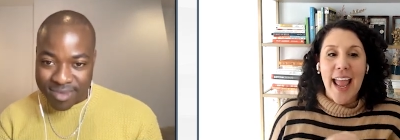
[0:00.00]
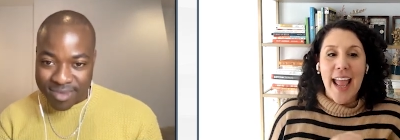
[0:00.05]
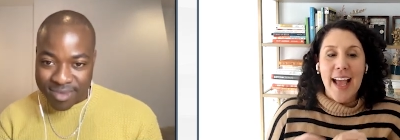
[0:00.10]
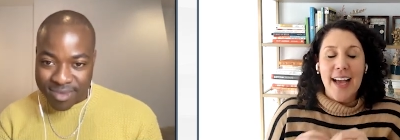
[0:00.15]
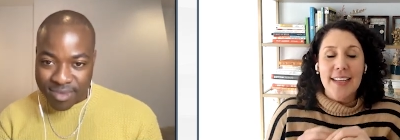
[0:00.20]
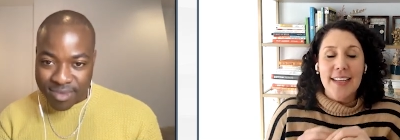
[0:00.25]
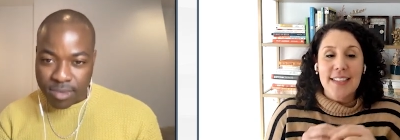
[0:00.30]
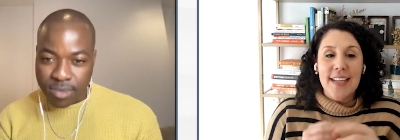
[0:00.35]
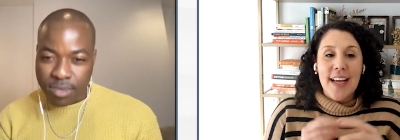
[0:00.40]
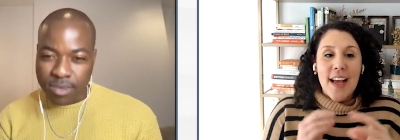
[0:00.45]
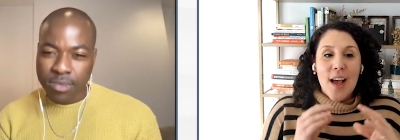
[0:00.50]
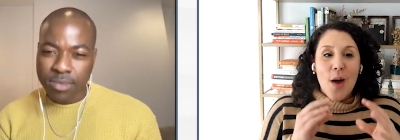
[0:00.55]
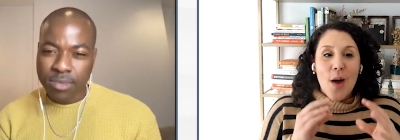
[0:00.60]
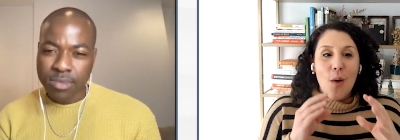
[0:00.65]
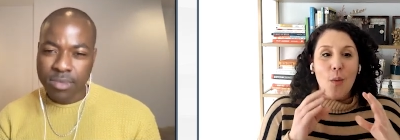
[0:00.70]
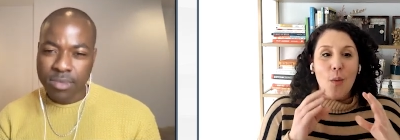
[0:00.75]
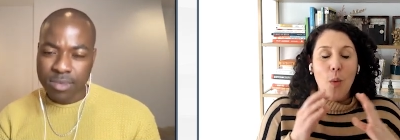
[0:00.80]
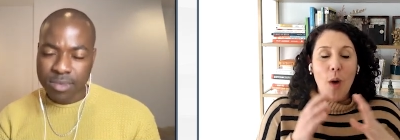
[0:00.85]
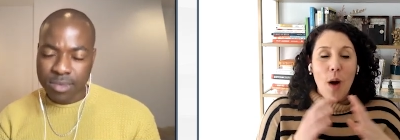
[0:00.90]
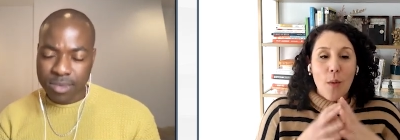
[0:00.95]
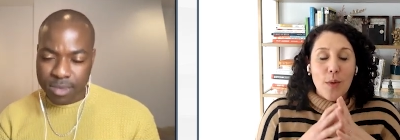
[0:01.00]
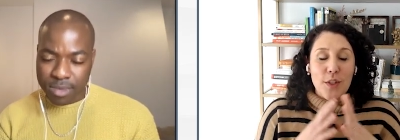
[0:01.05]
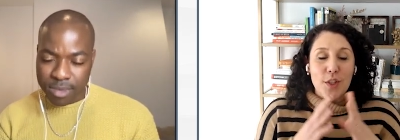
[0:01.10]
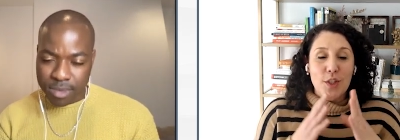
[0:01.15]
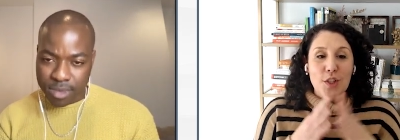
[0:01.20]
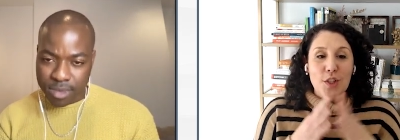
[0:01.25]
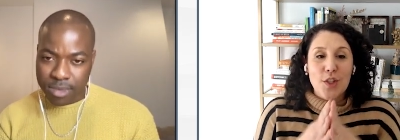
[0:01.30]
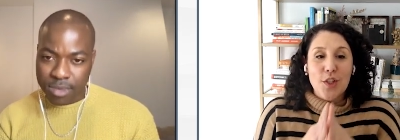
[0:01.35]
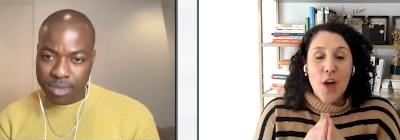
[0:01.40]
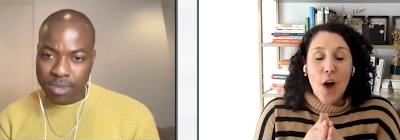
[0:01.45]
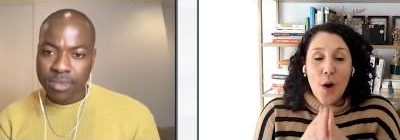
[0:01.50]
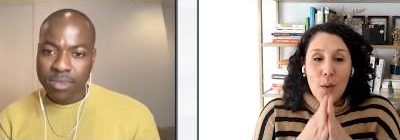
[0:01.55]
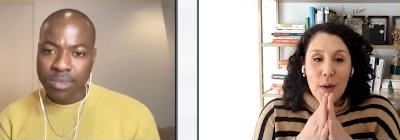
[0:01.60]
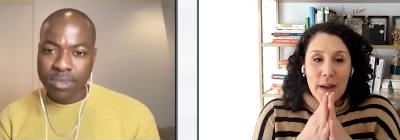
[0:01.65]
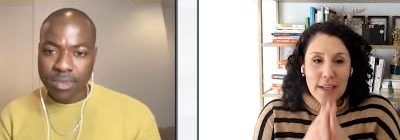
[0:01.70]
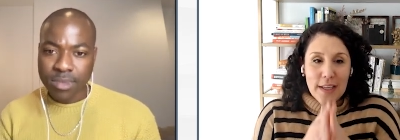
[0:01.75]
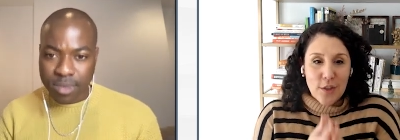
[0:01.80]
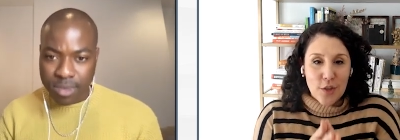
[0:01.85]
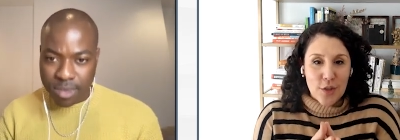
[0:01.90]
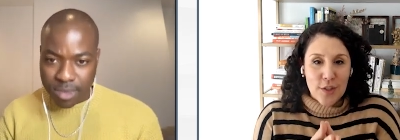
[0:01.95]
Speaker 1: And what was so
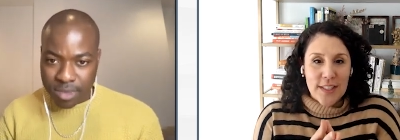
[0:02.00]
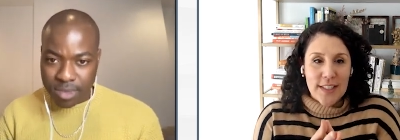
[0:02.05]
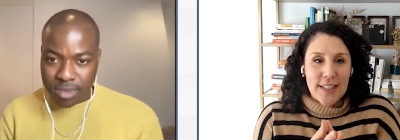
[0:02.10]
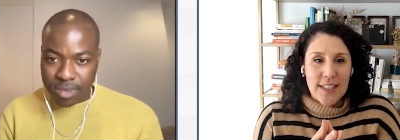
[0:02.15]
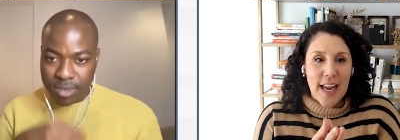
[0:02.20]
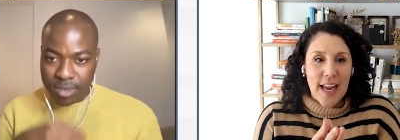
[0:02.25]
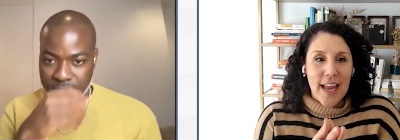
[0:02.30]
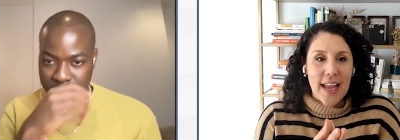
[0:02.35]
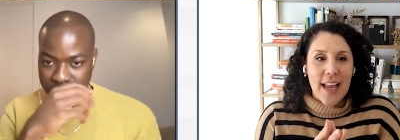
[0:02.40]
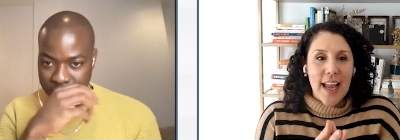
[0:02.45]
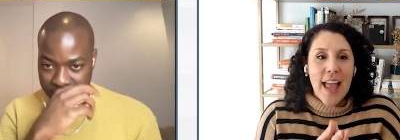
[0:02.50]
interesting